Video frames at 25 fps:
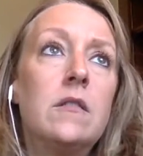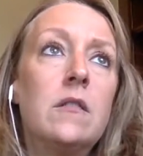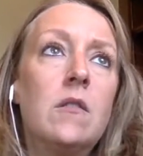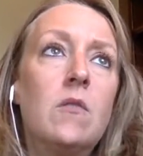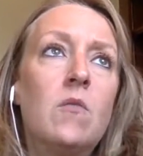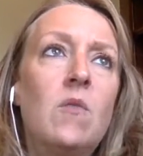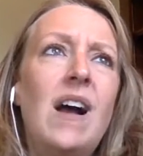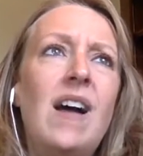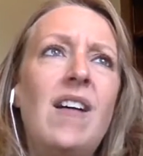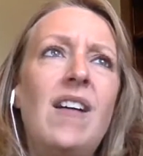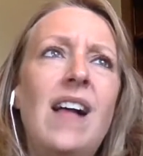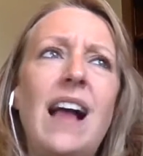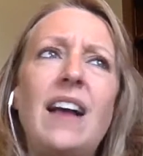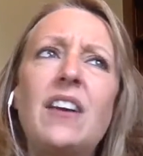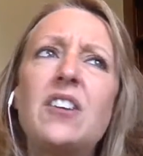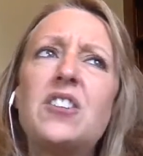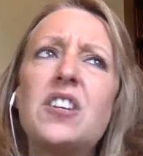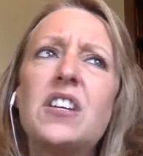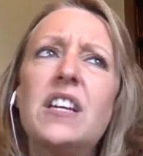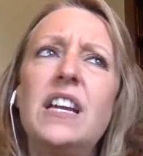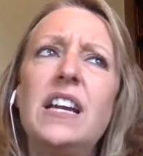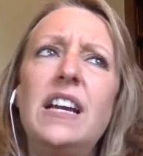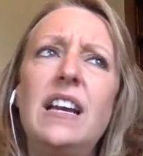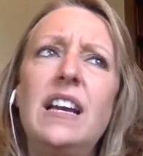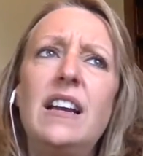well,
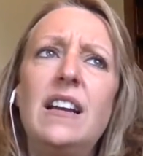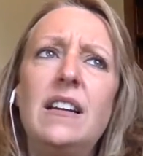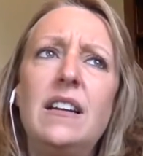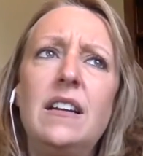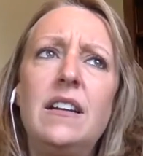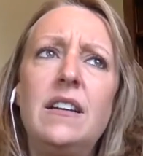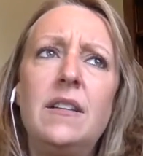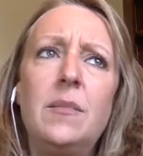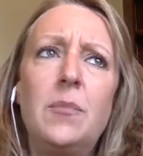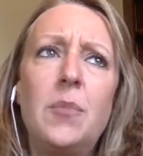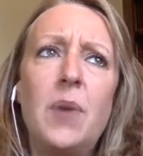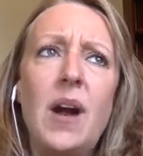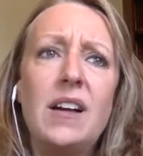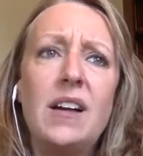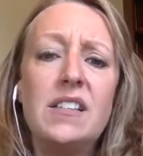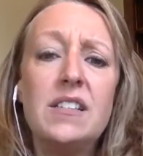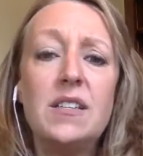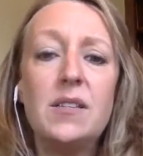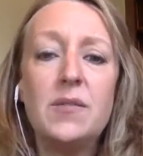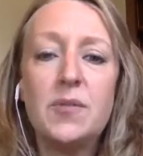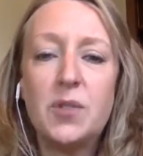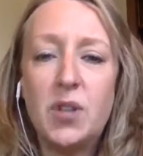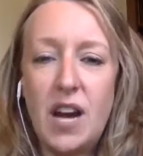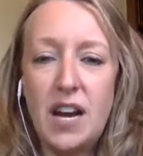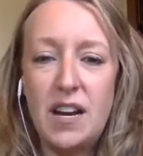actually, the practice
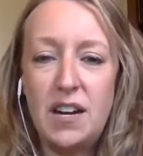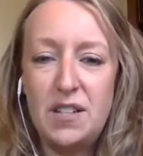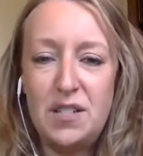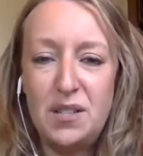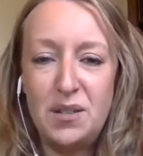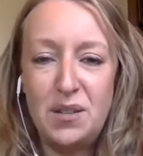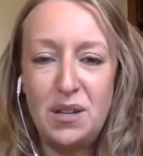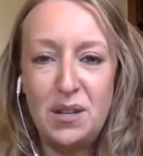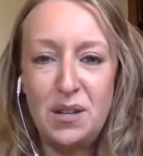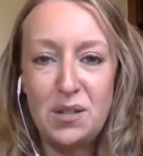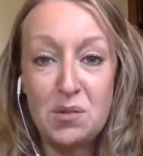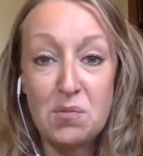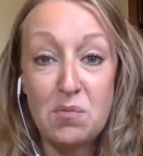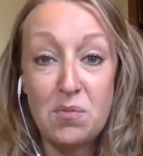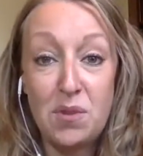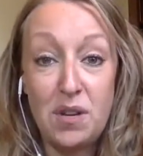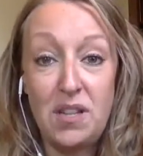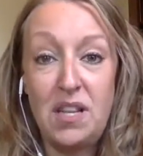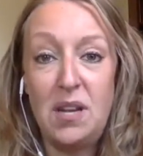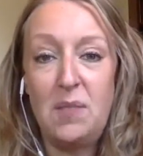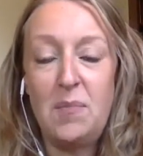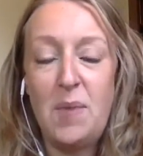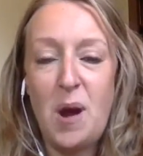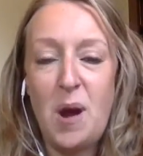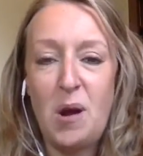of gratitude is
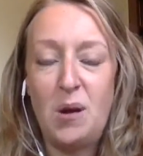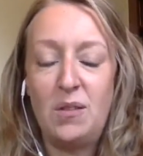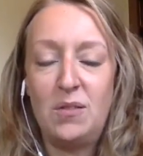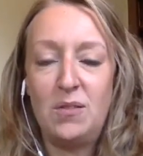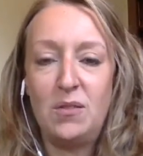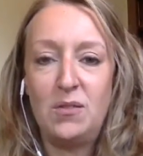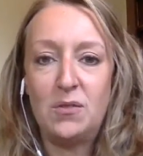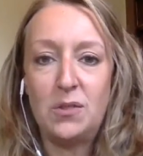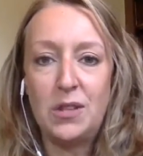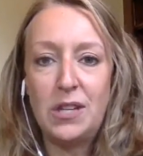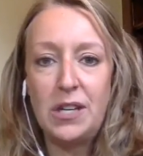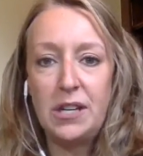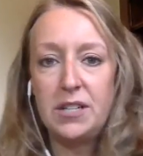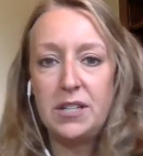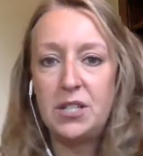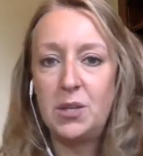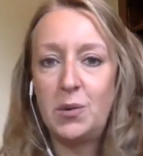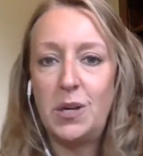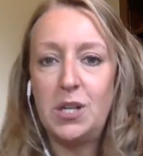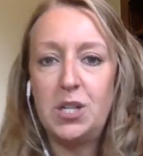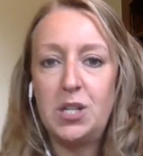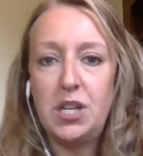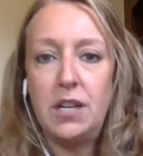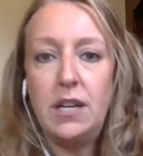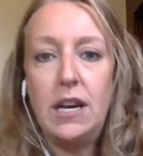really powerful for your
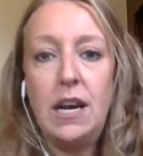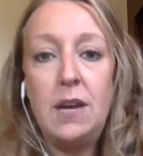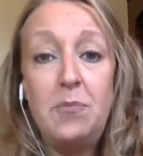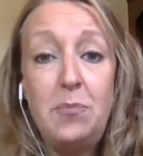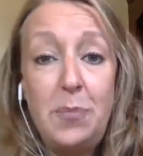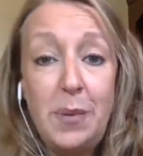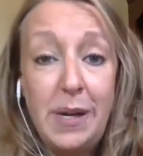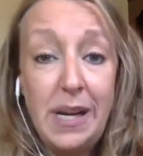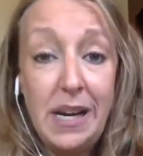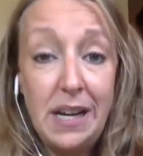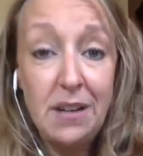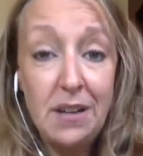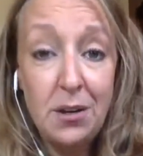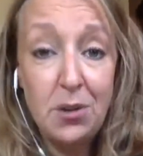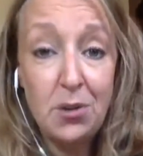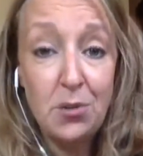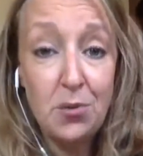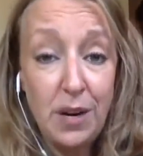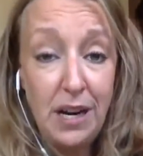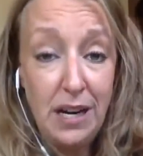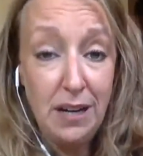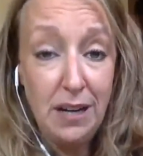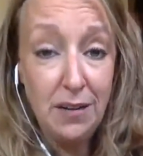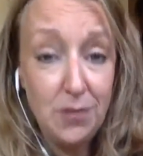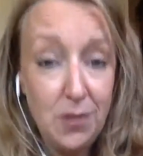intuition, and being
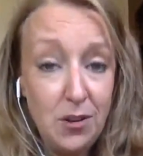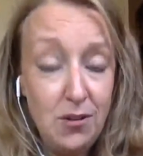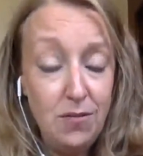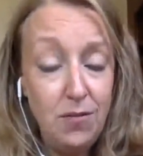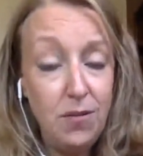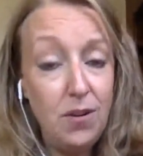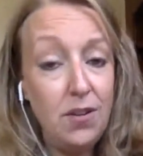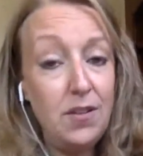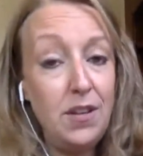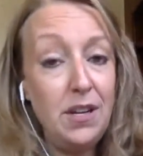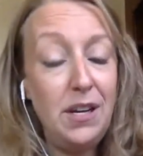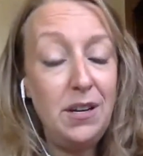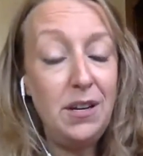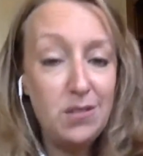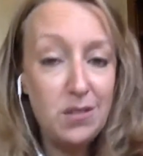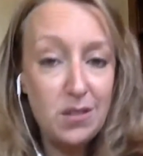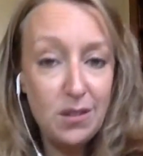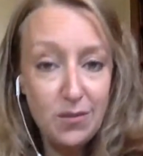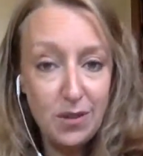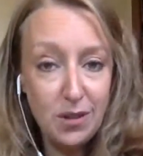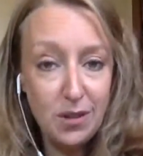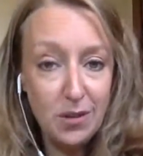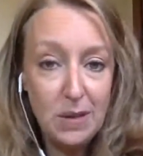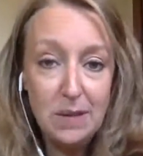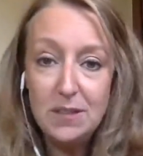grateful for the use
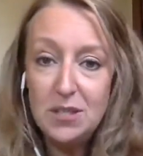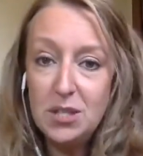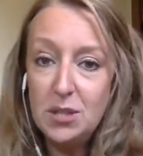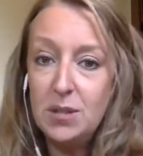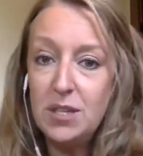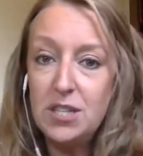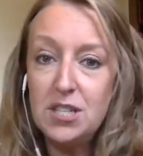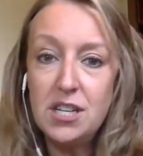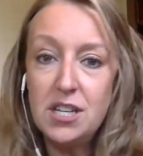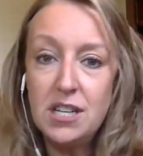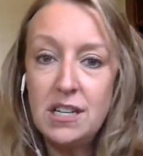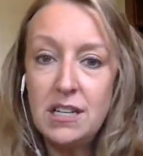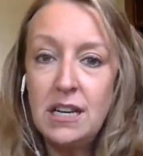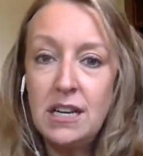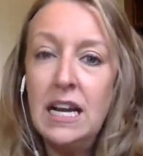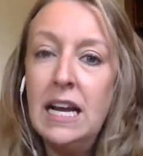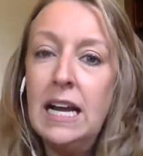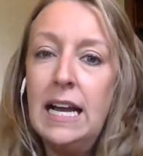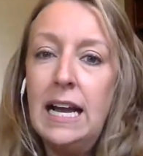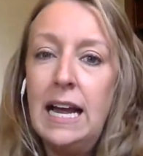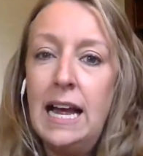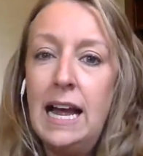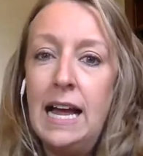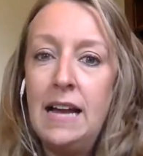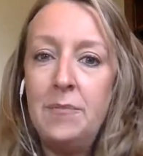of your intuition
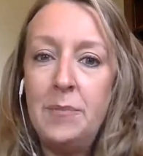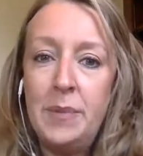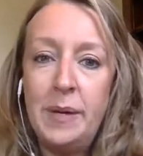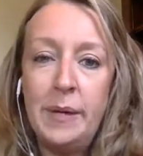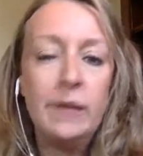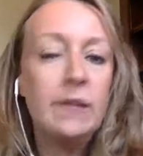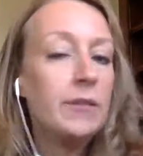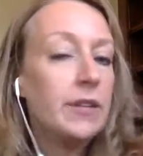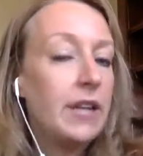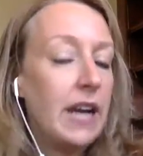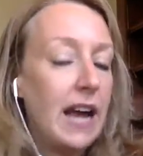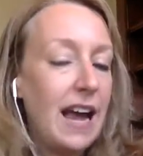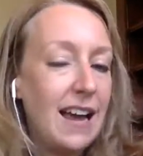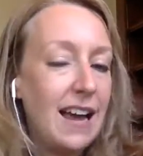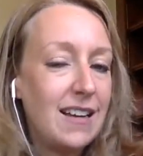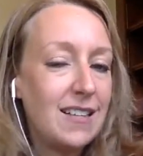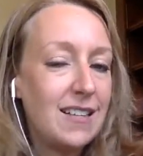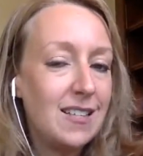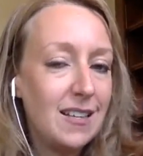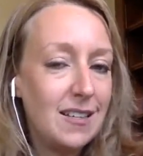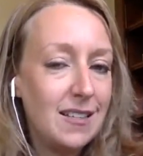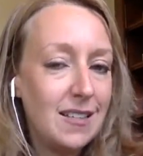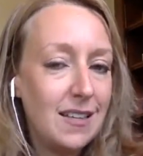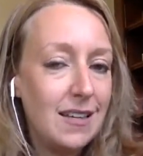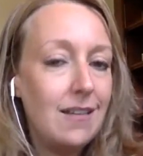and being able to
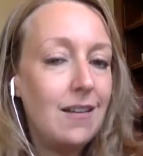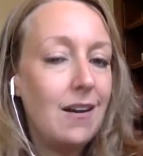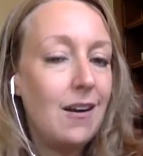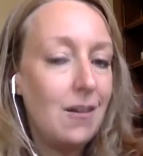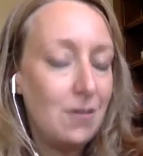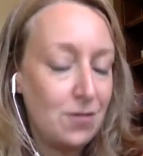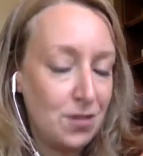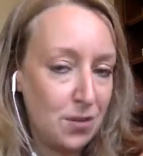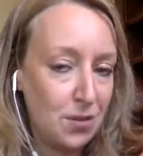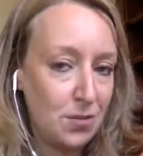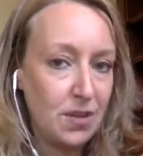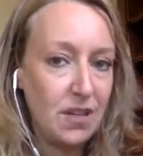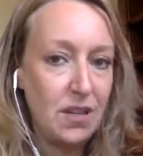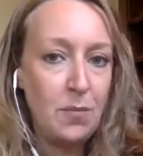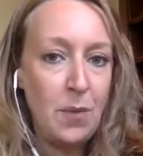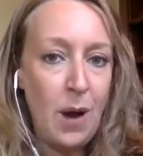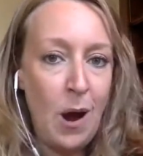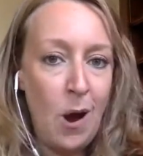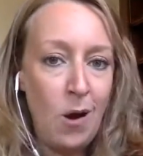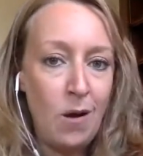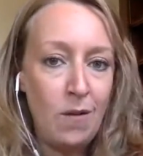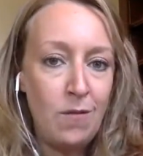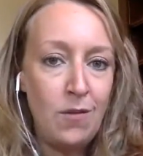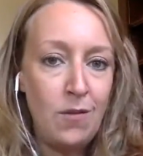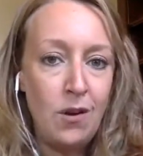access it, also really
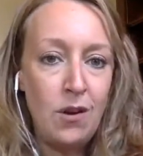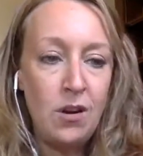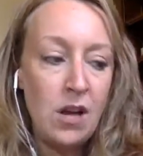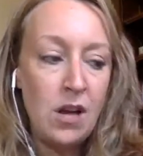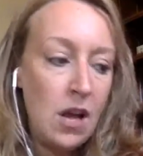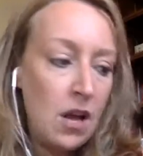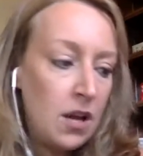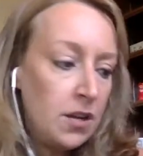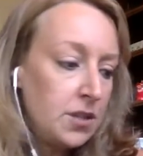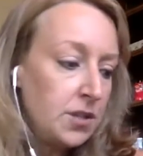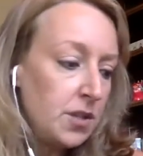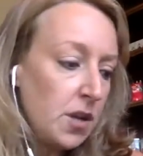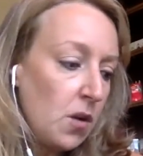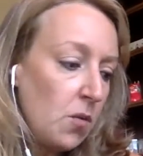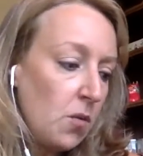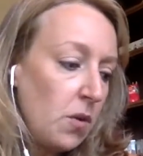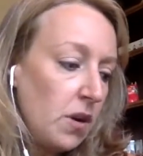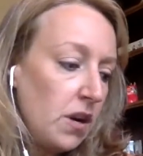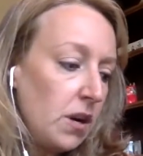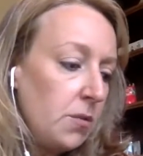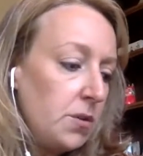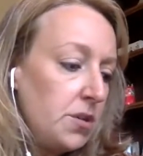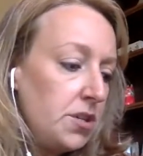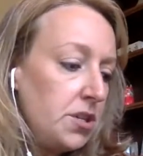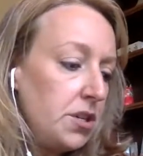powerful. So what
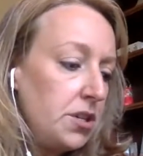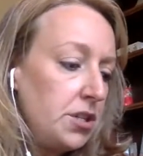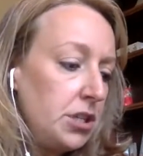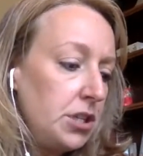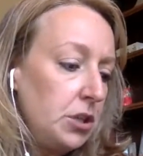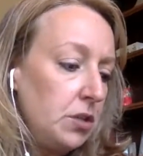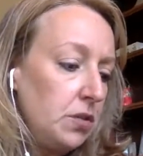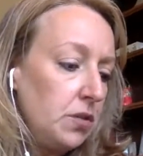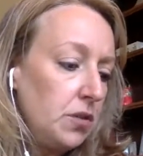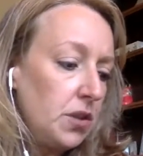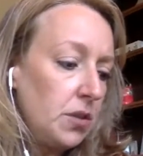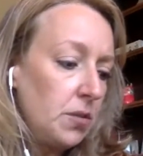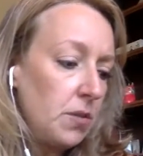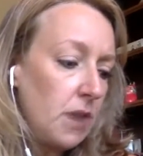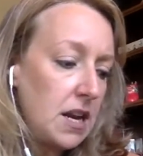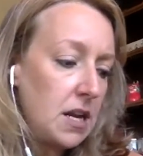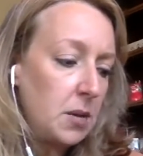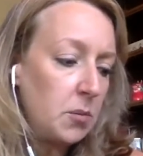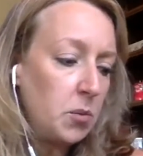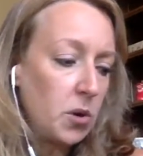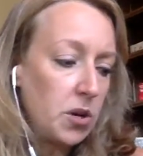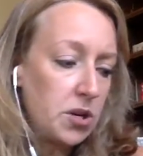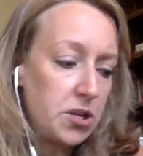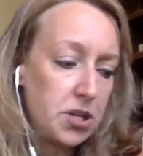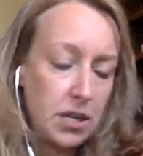I want you to do for the
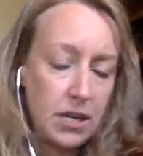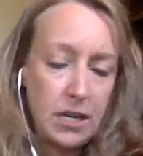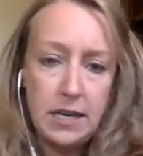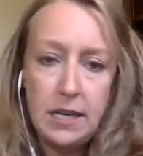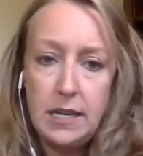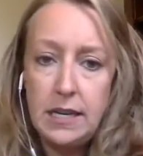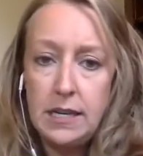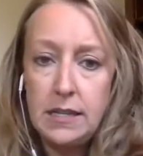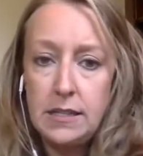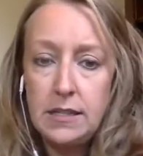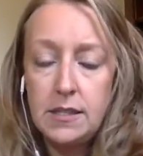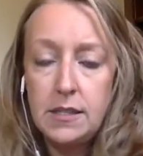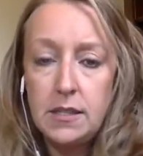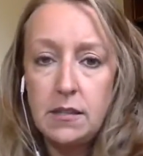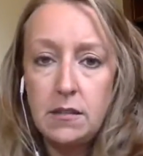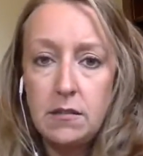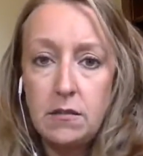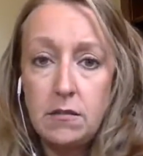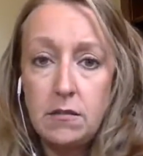writing portion is